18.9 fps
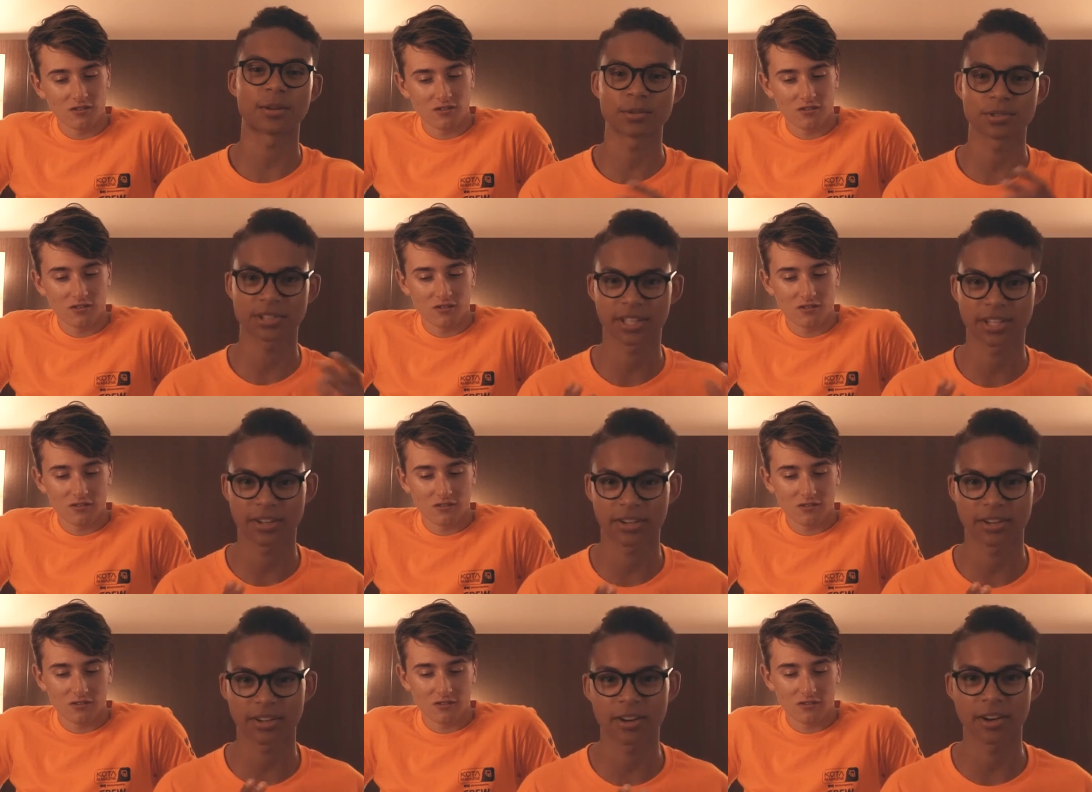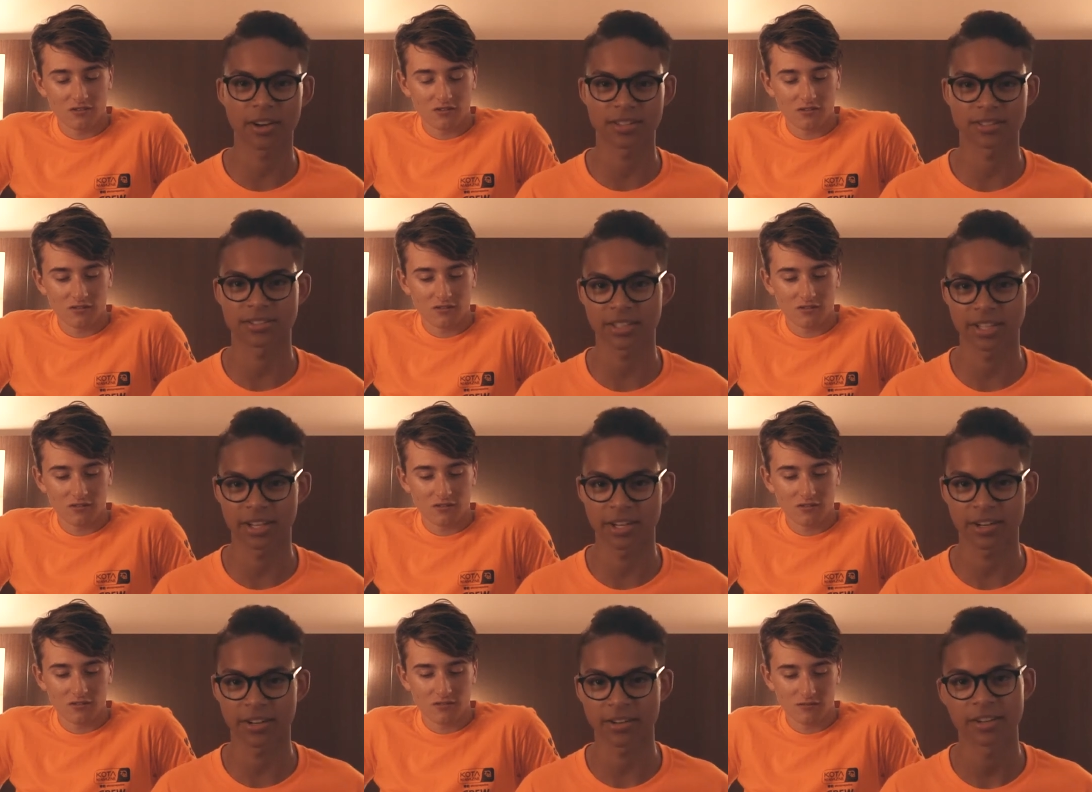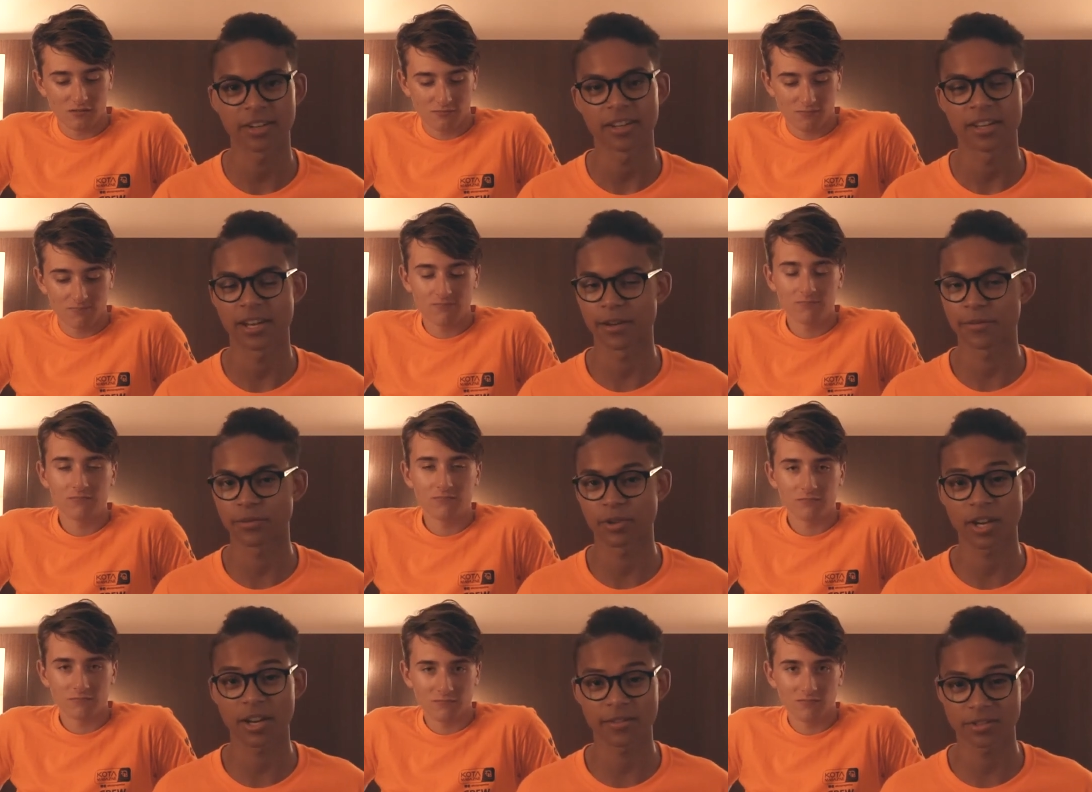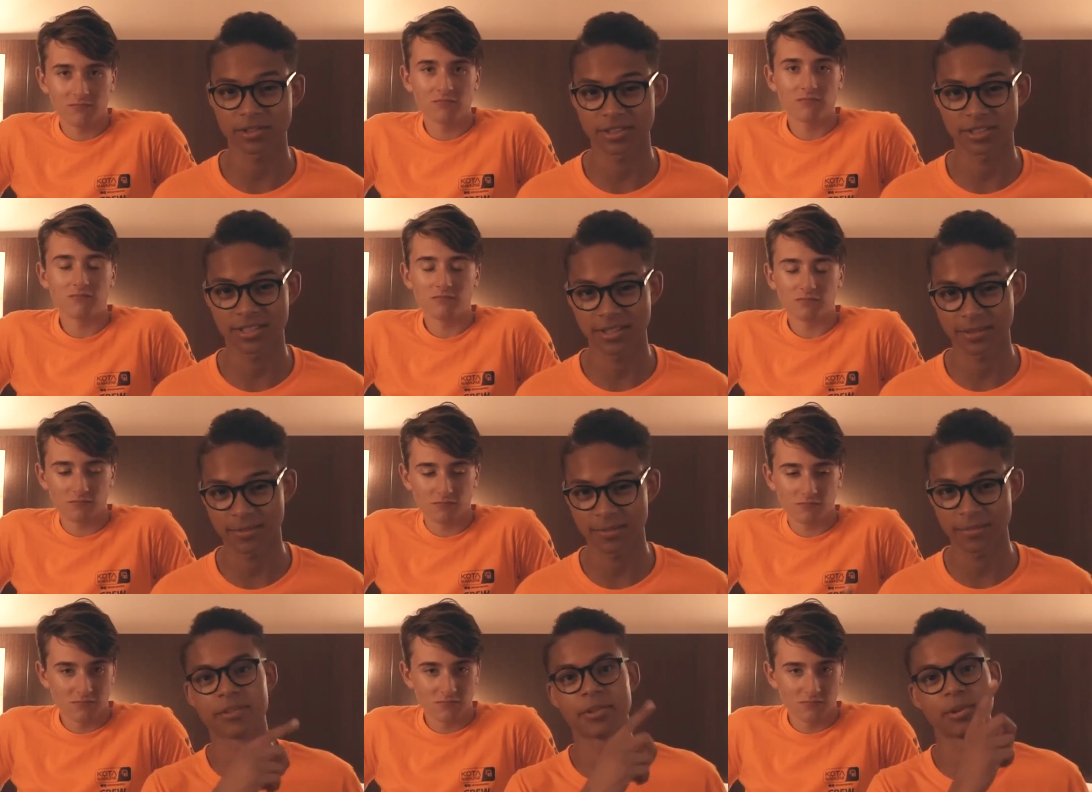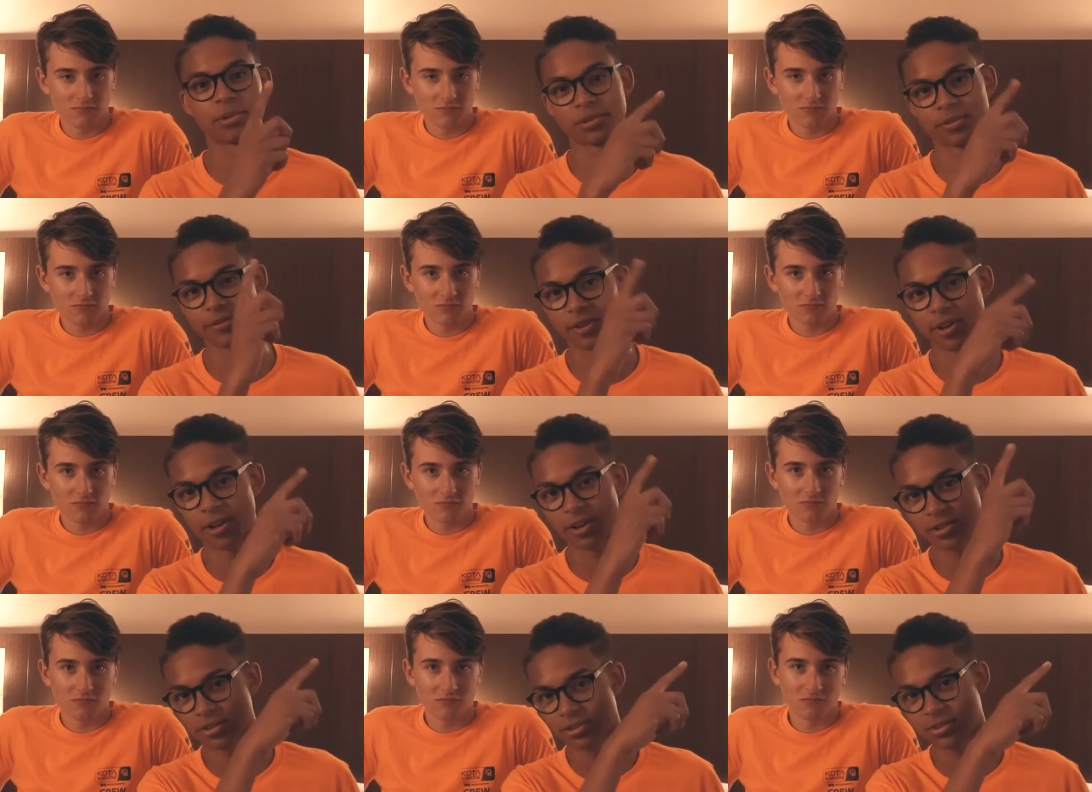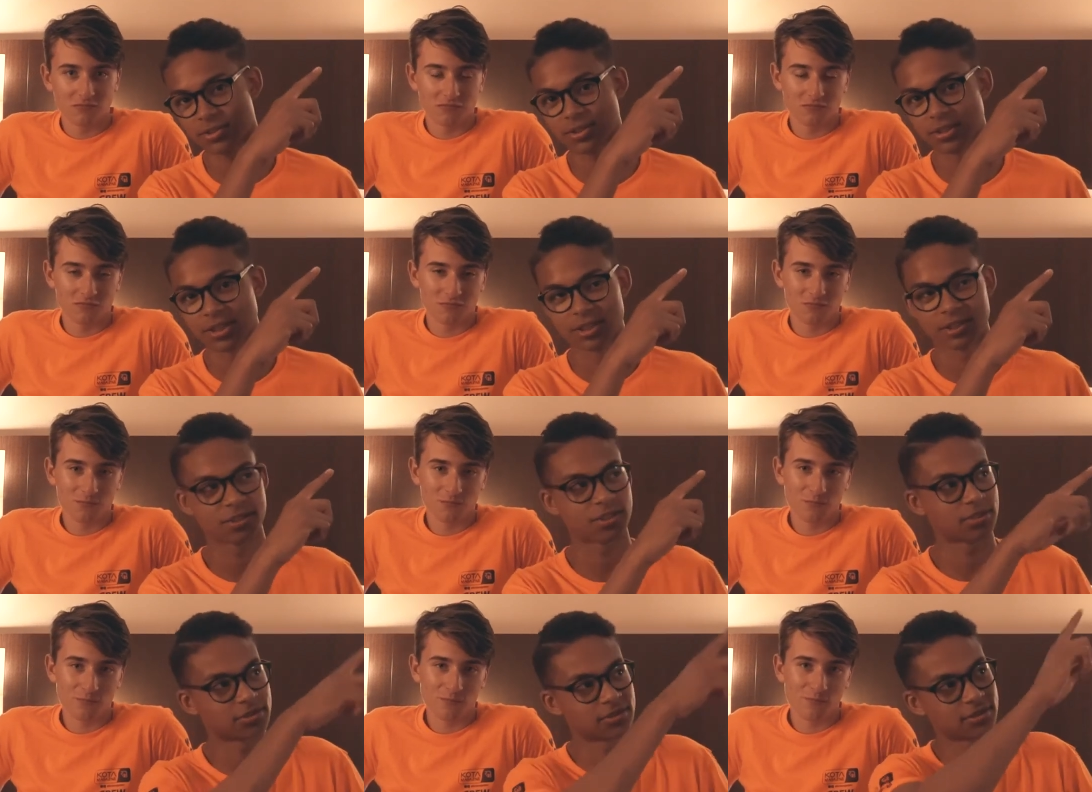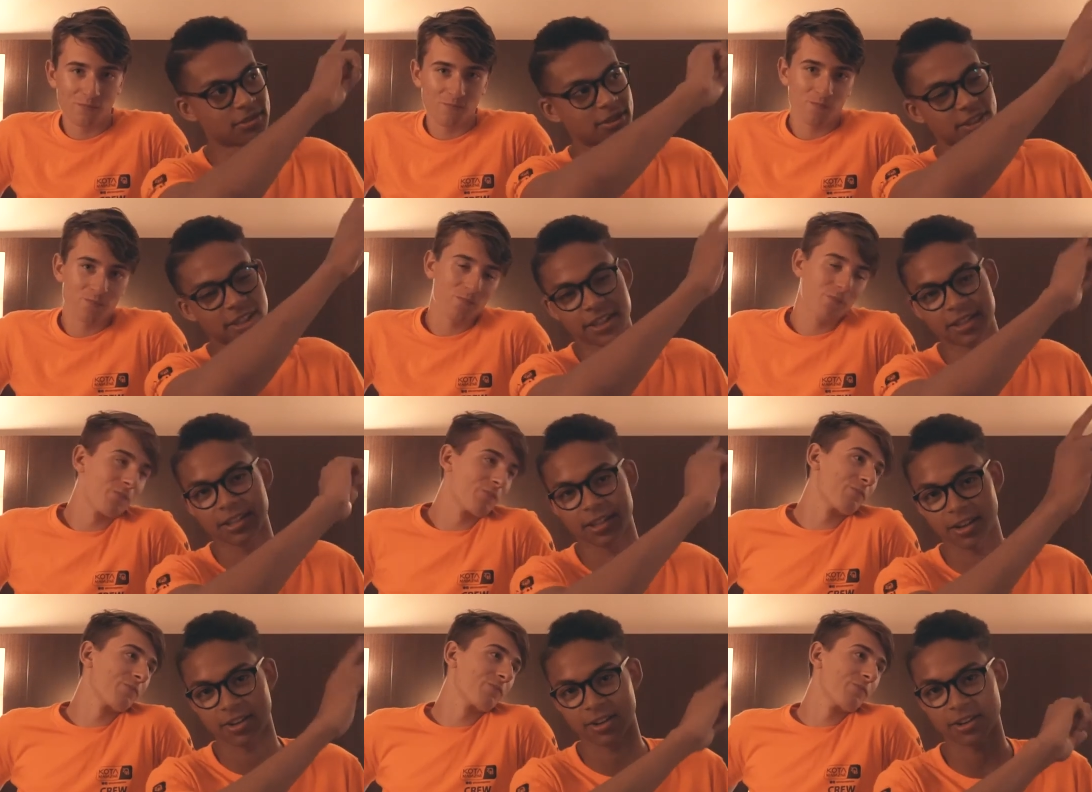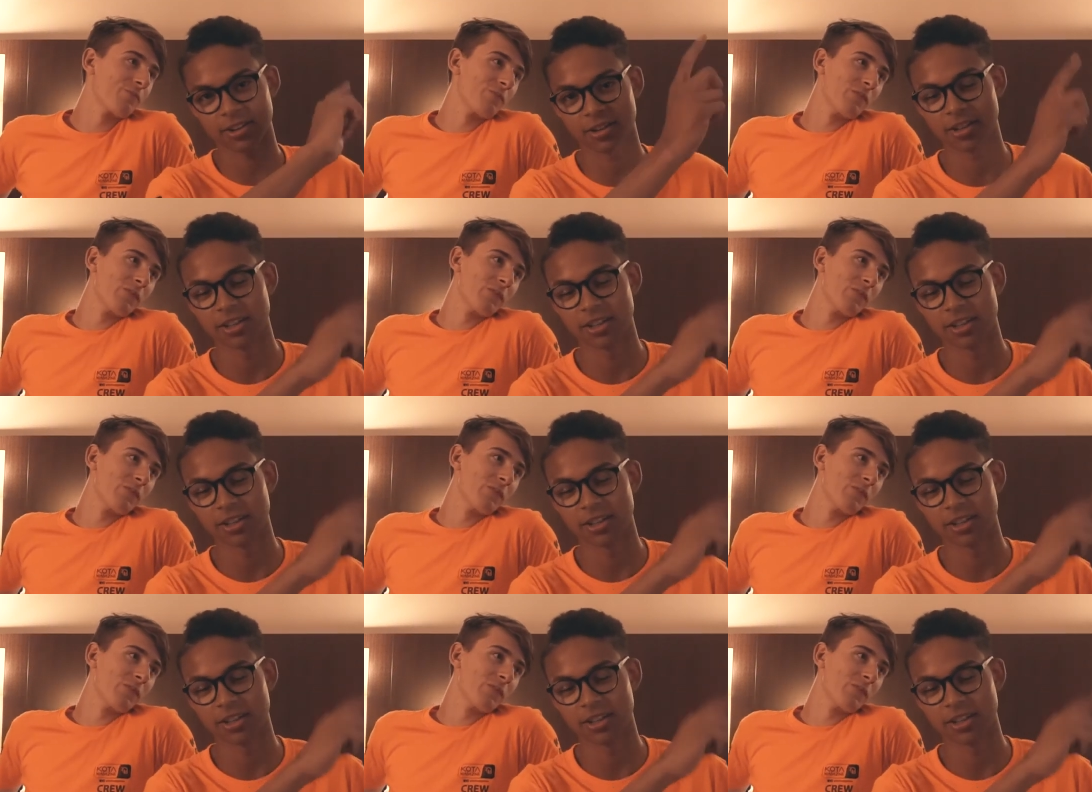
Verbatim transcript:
Speaker 1: was here last year, and if you haven't seen those vlogs, just click here.